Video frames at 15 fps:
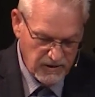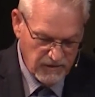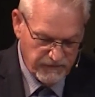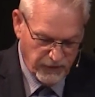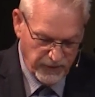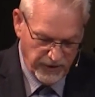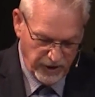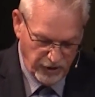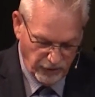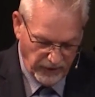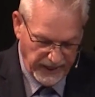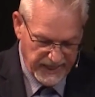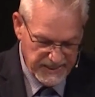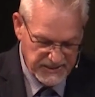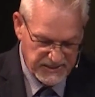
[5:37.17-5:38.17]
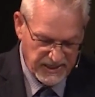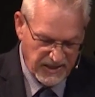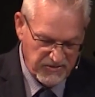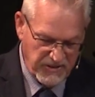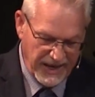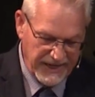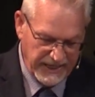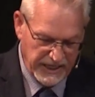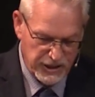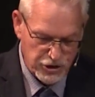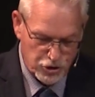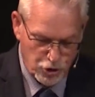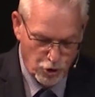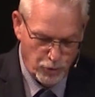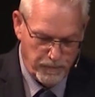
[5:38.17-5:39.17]
For the grace that
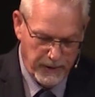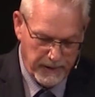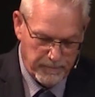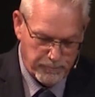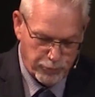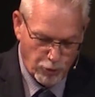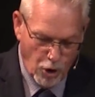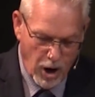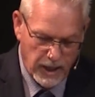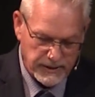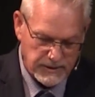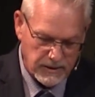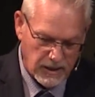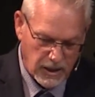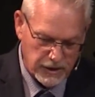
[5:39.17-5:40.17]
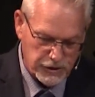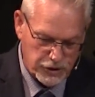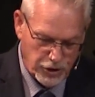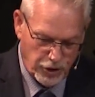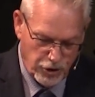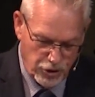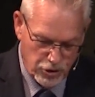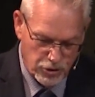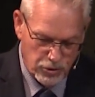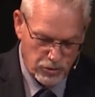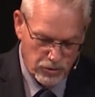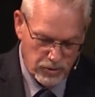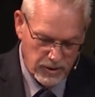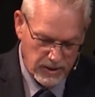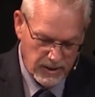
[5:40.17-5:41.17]
is to be brought unto
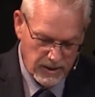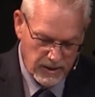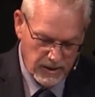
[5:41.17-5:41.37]
you